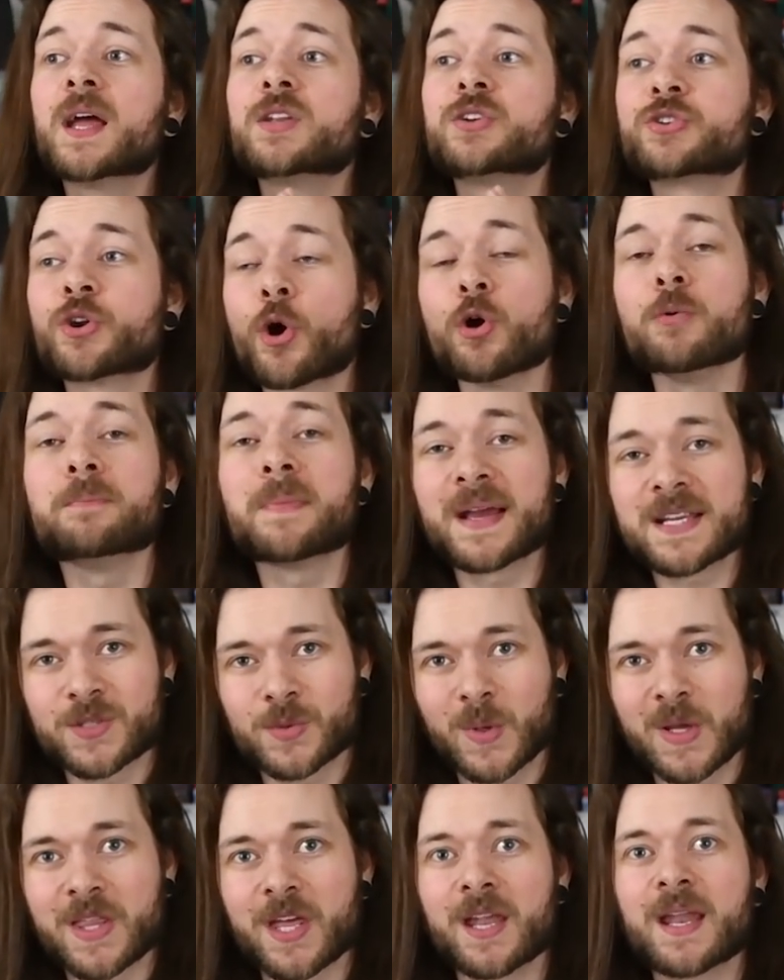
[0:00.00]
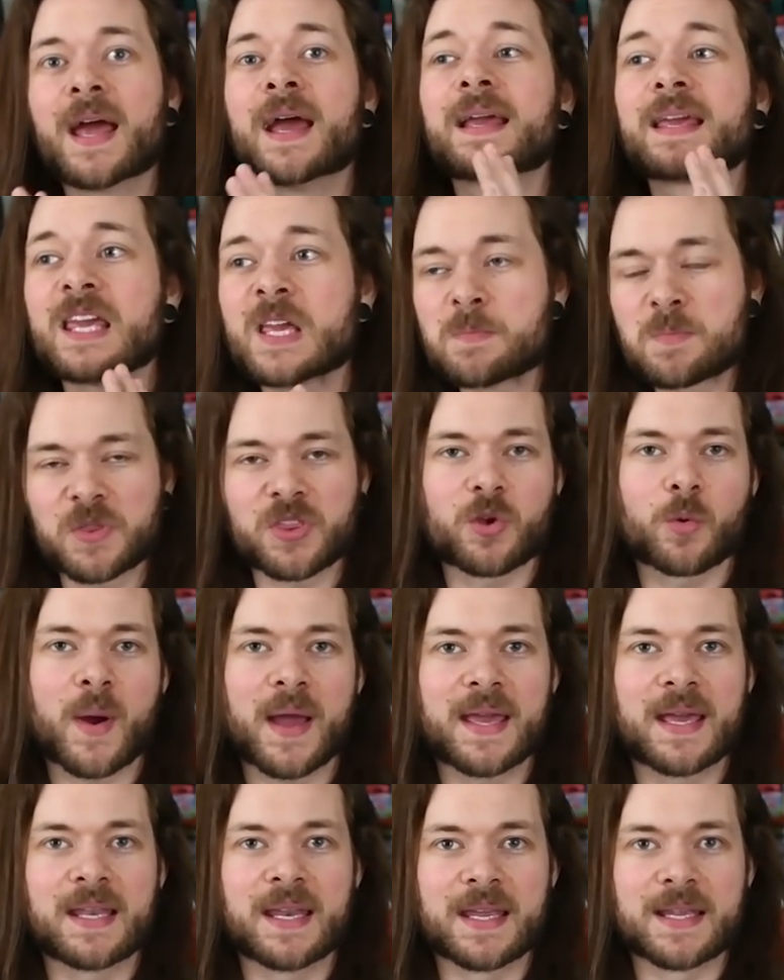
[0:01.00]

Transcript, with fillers: Don't mess with it. Keep it the way it